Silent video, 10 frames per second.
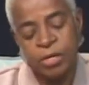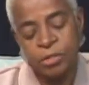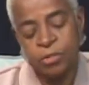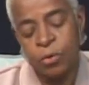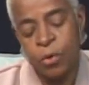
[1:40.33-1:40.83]

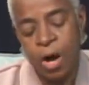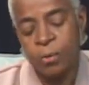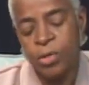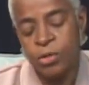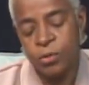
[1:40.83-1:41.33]
So
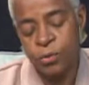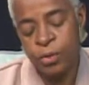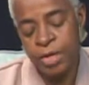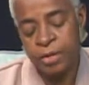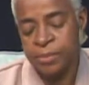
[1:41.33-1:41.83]
our new
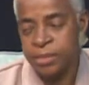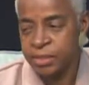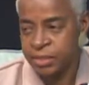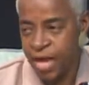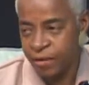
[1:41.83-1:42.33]

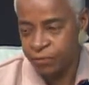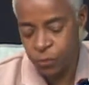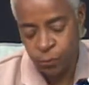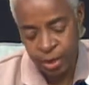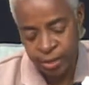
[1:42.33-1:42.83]
labels have
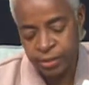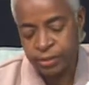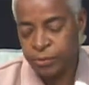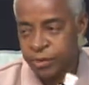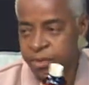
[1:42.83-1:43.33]
the red,
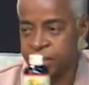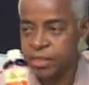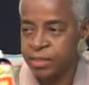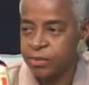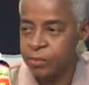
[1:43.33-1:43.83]
which is
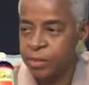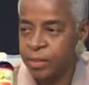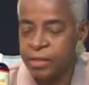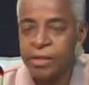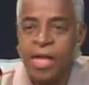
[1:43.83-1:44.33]

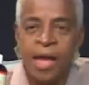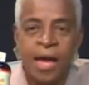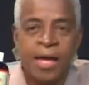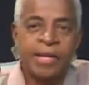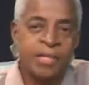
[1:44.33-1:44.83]
glycerine.
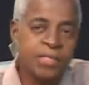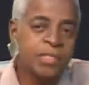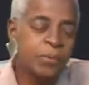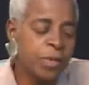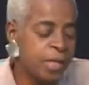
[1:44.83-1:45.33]
And the
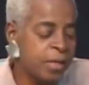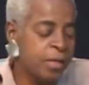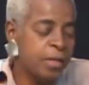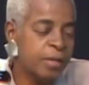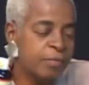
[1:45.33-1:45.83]

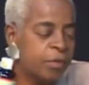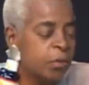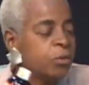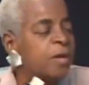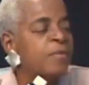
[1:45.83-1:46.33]
glycerine, for
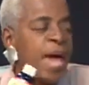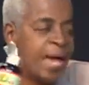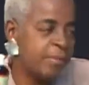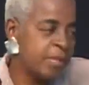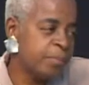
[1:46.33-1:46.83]
those who have
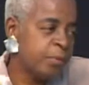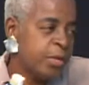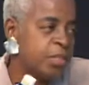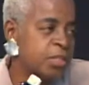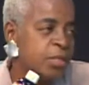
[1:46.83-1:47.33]
high blood
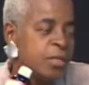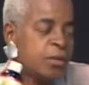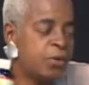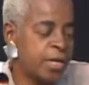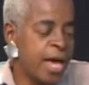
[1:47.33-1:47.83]
pressure
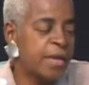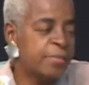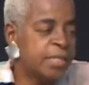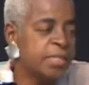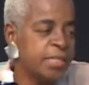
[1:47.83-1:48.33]
or
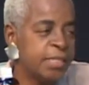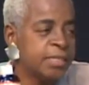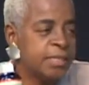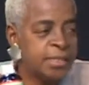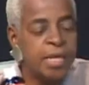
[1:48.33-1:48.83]

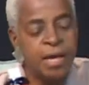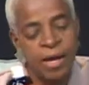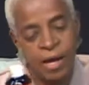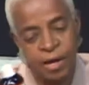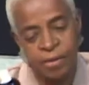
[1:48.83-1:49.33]
diabetes,
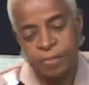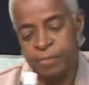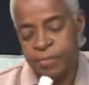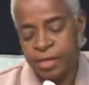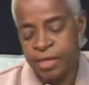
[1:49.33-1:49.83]
and
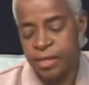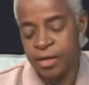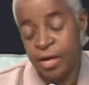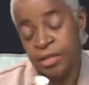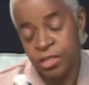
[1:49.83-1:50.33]

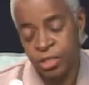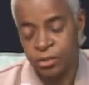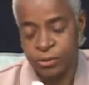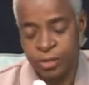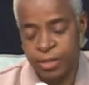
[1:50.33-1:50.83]
the
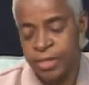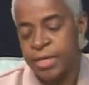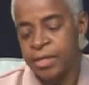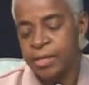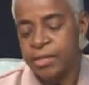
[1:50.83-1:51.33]
children,
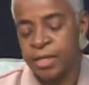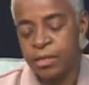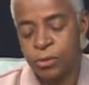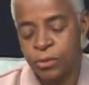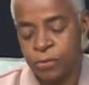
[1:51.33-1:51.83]
they take
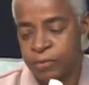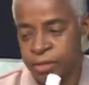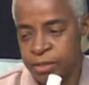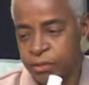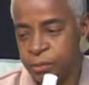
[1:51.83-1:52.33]
dose of
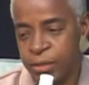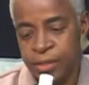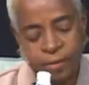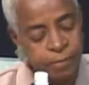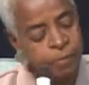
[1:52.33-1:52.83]
glycerine.